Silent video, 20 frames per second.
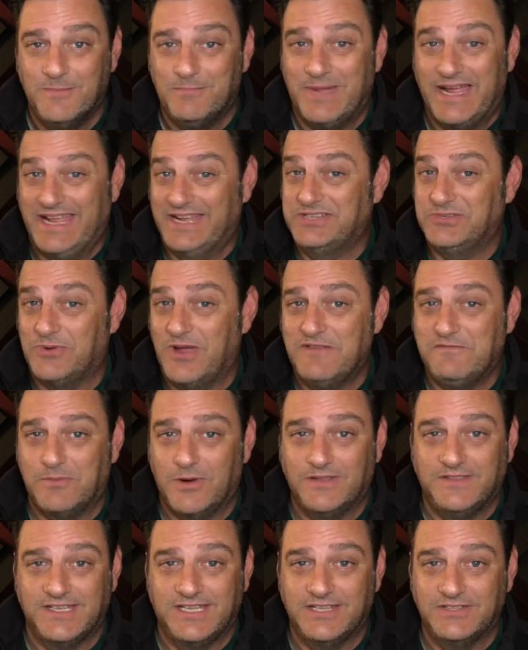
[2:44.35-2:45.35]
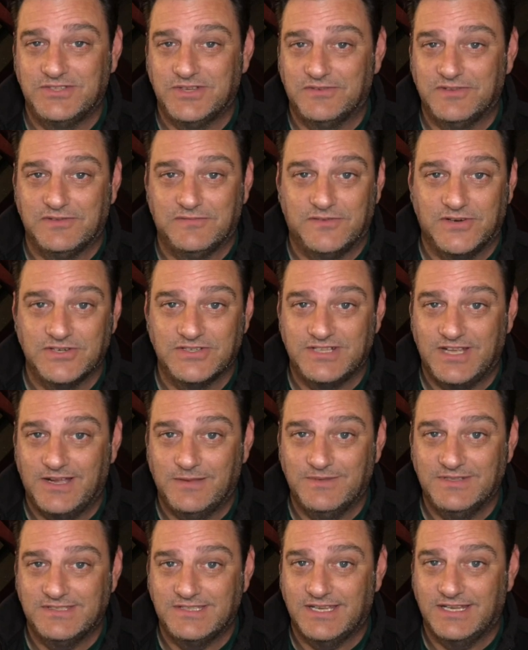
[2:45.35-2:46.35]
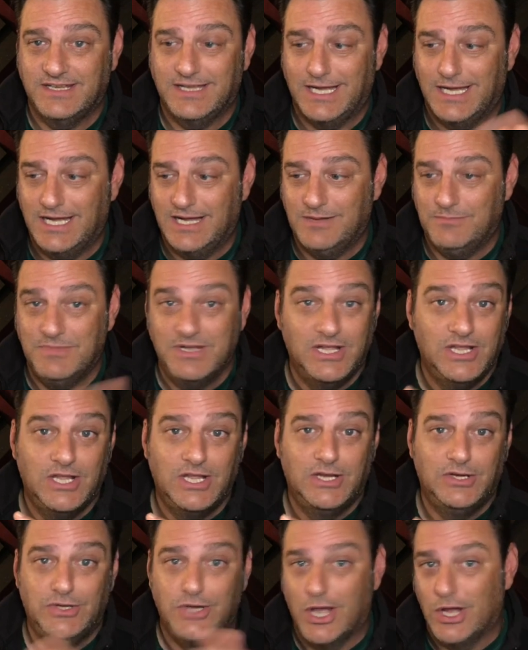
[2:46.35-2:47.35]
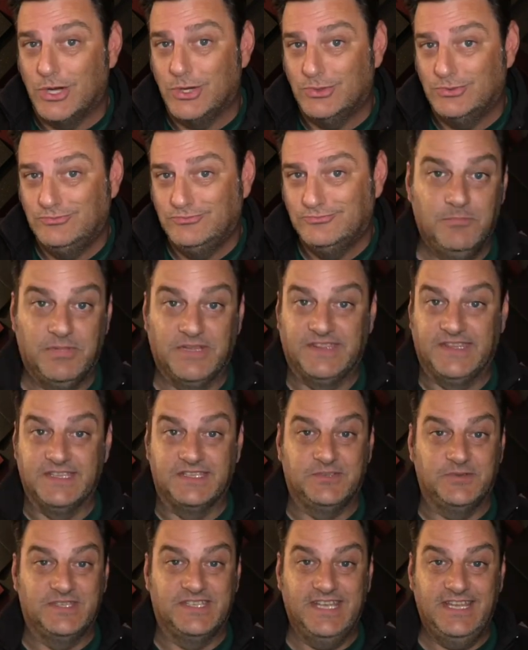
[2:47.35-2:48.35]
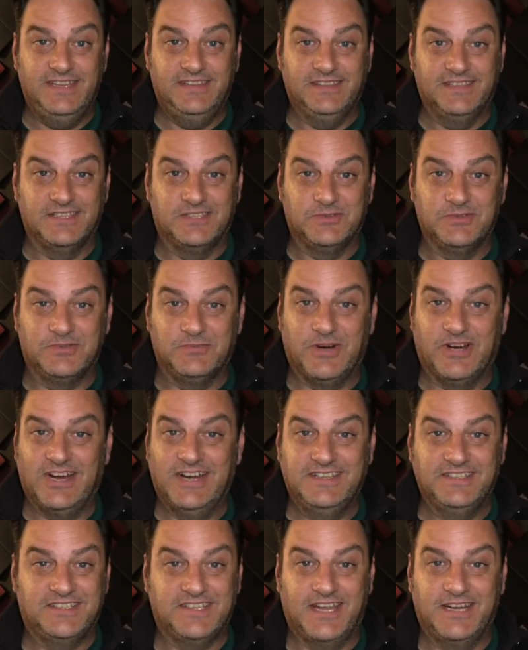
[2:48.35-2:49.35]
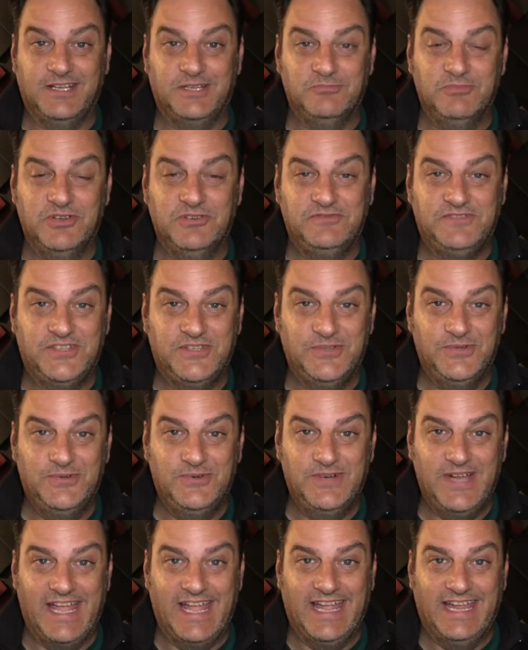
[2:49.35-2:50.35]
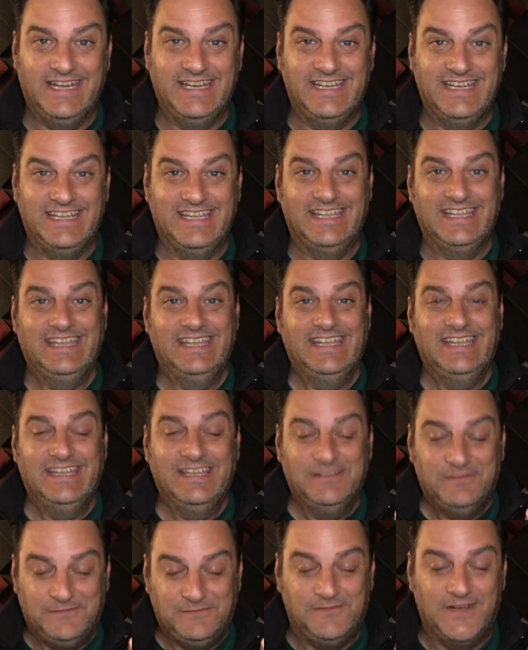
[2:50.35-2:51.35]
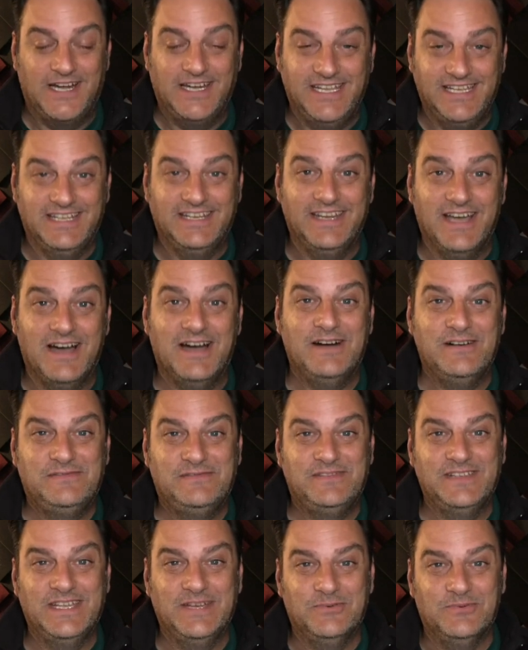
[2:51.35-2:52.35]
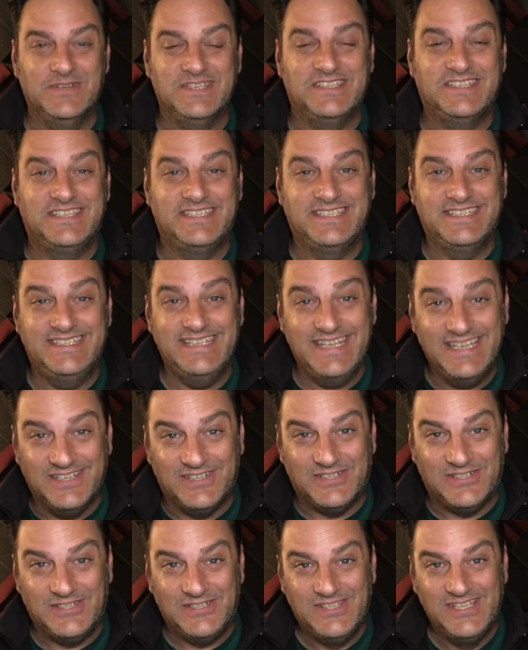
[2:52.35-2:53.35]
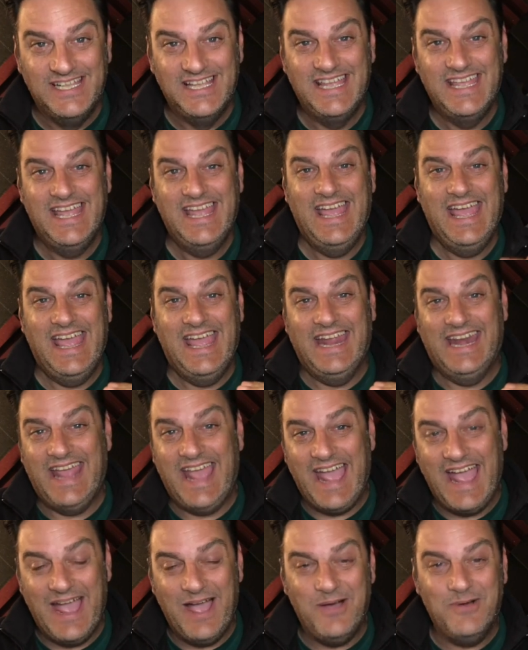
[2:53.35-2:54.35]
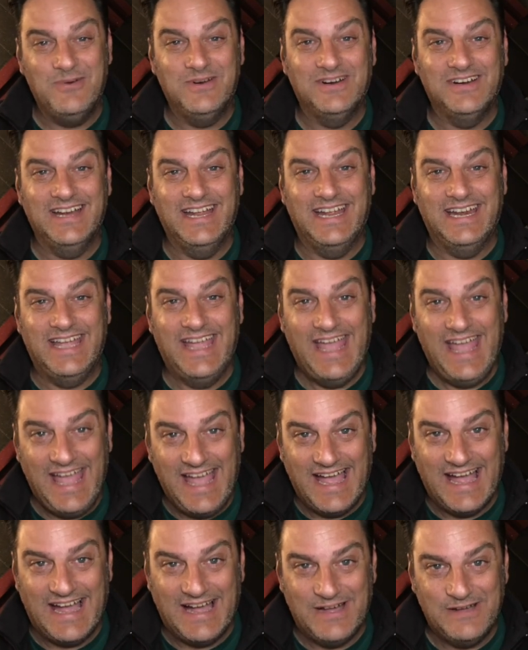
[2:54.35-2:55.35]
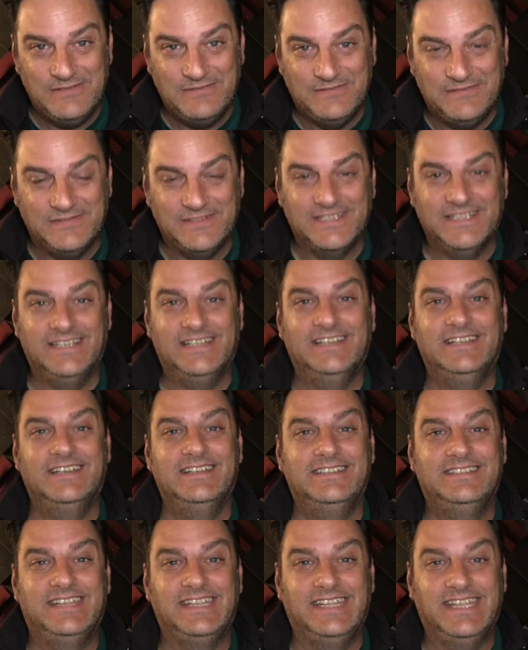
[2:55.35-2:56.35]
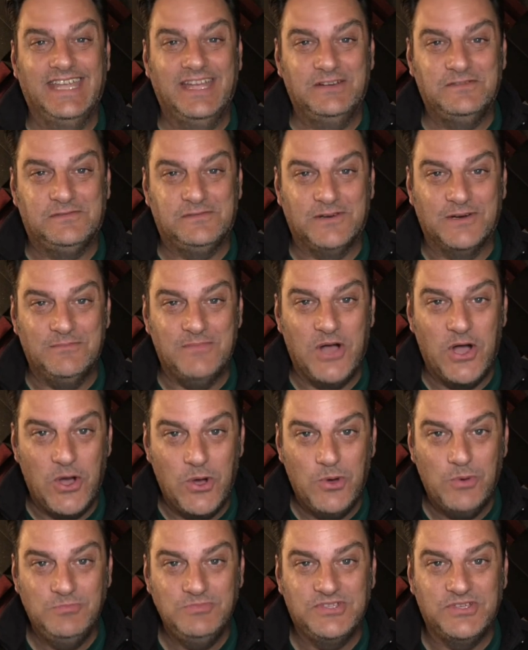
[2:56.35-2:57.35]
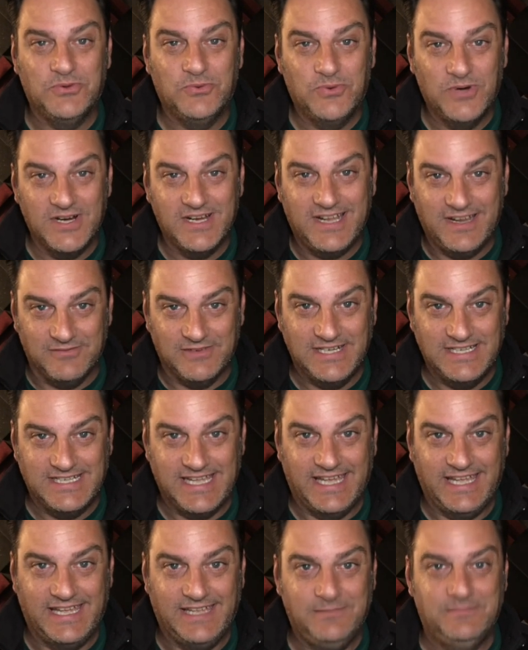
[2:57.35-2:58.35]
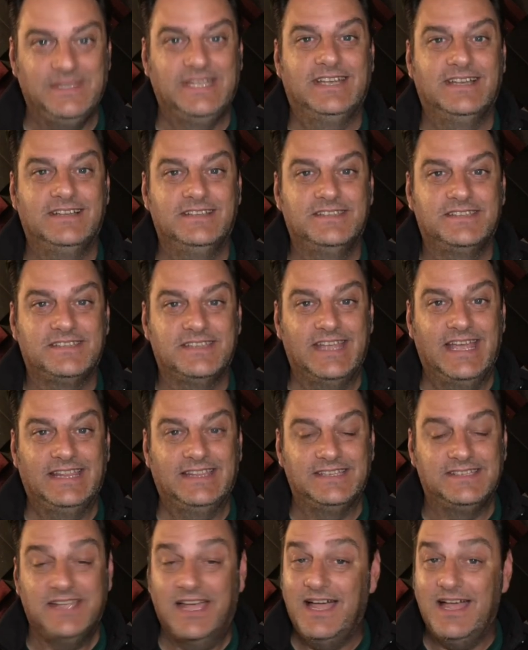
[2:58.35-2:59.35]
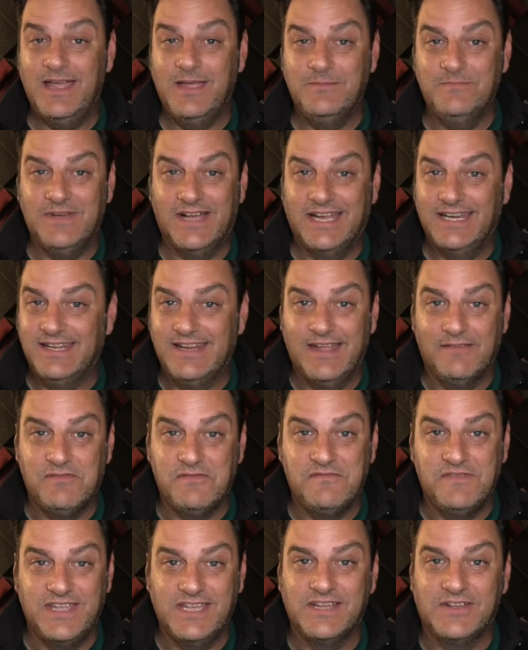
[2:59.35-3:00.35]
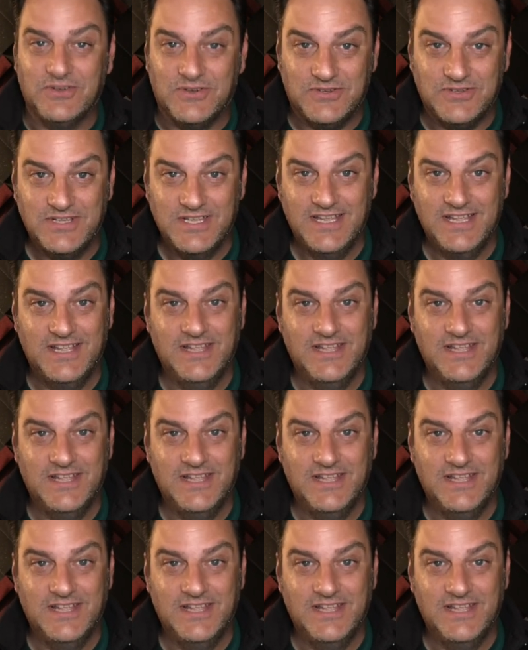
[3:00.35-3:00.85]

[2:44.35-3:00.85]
My ex-wife brought the kids over the first time and said, no. But this was it. This was where I decided to move to. And funny enough, it was still an hour and a half to get from home to work every day because at the time I didn't have a vehicle.